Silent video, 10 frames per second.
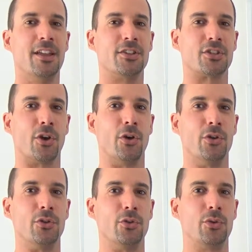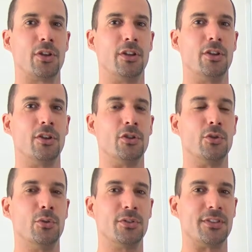So you can
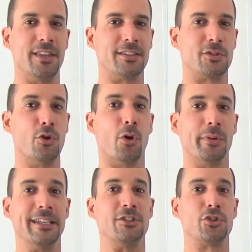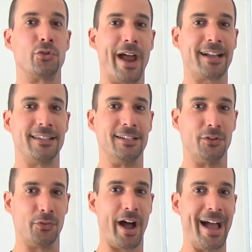use this normally distracting
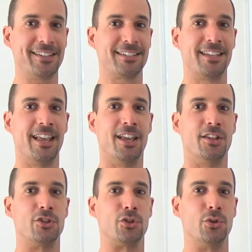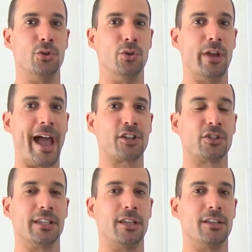device to
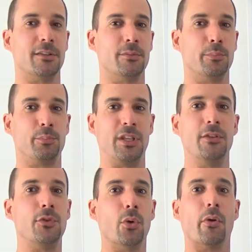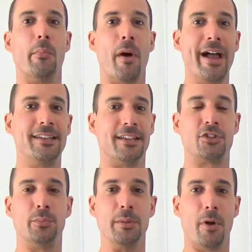actually give you a reminder
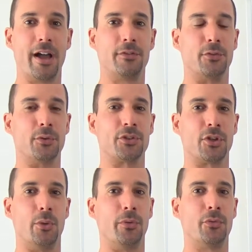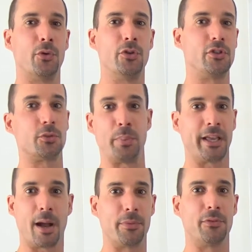to be mindful. So before you just
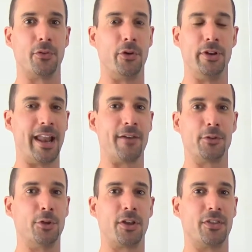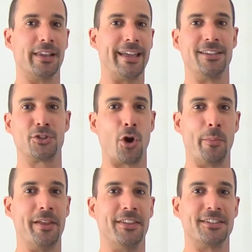pick up the phone and have a look at the latest
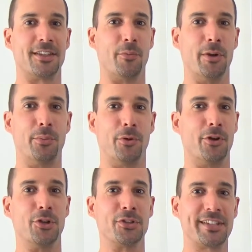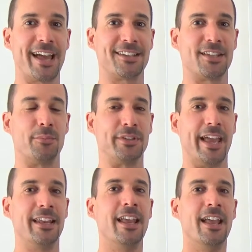comment that someone put on your status
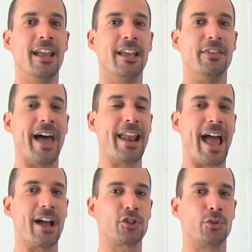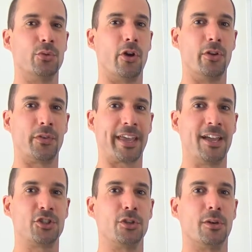update, that actual
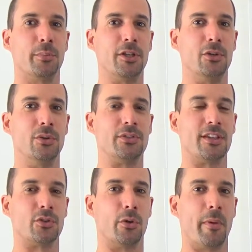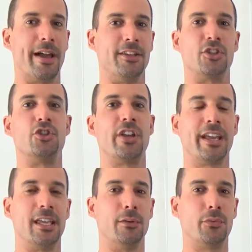notification can be used as a reminder to
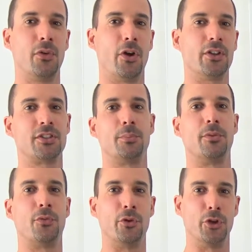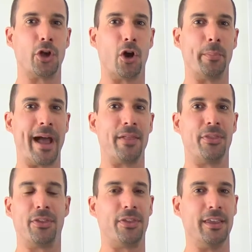check in first before you go about
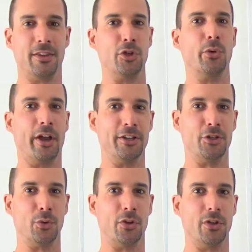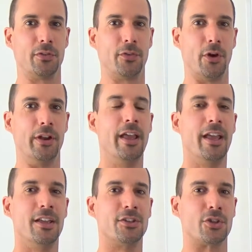the thing that you're going to do on your phone.
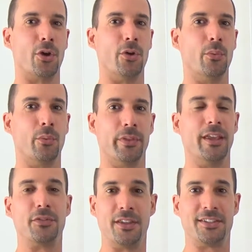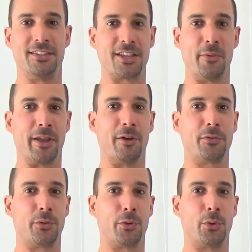So, if this is coming up
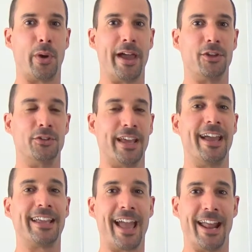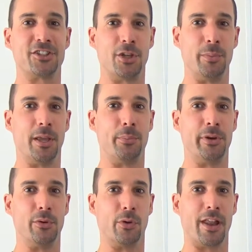throughout your day, it can actually be a
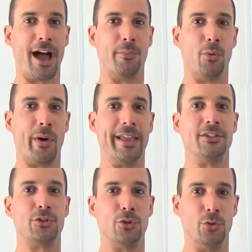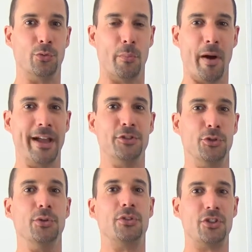pretty reliable way to remind
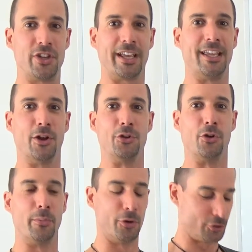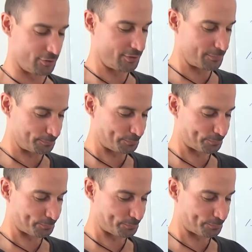you to check in on your emotions.